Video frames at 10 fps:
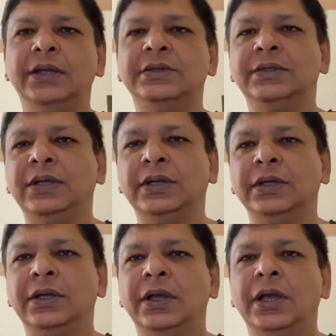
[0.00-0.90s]
is there
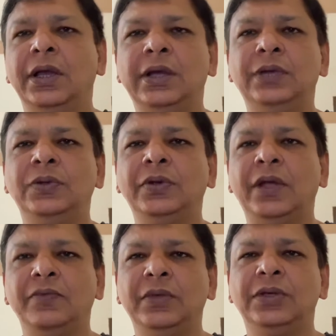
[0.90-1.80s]
in, you,
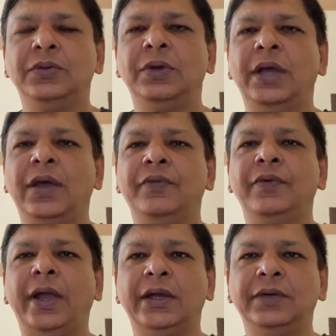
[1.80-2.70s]
in which you have
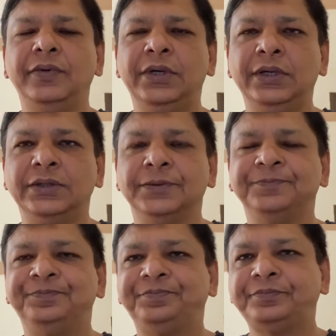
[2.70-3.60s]
activities
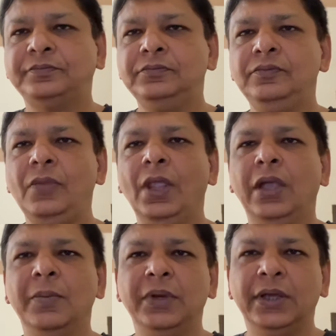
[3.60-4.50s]

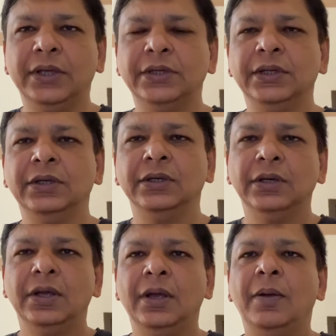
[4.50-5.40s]
communication
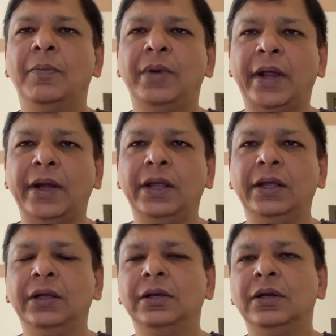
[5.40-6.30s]

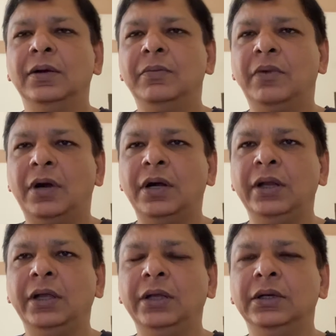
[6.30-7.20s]
planning
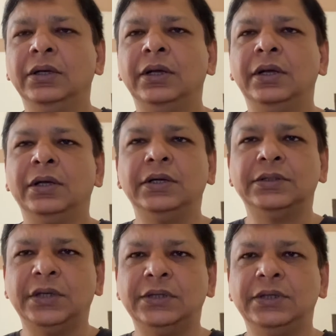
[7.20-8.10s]
modeling
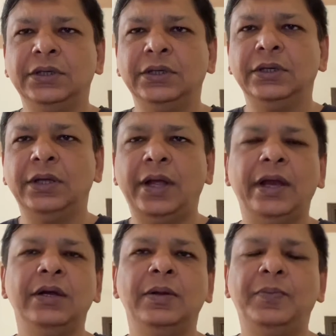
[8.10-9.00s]
construction
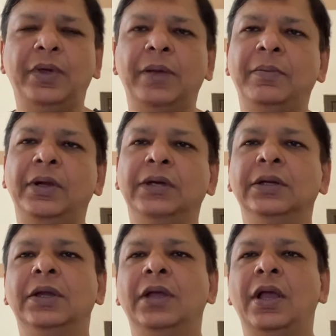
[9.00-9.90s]
and deployment
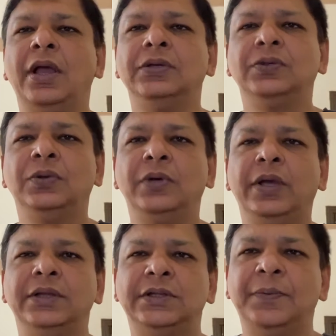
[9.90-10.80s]
so
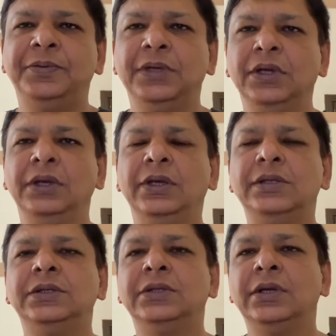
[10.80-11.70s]
inception
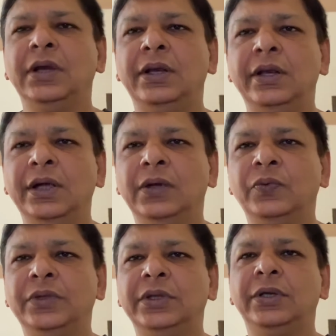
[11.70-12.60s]
is linked
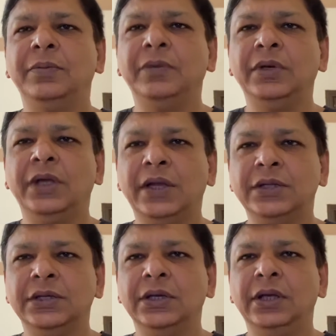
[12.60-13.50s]
with
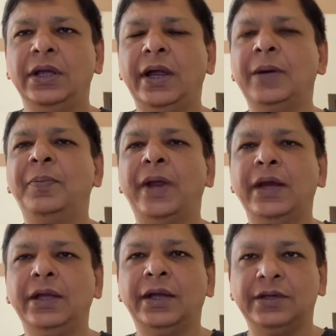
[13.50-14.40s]
communication and
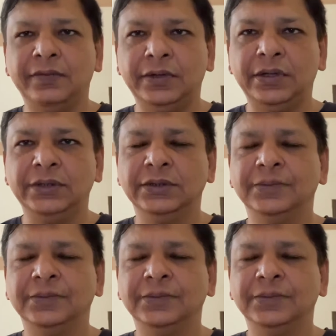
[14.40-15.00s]
planning activities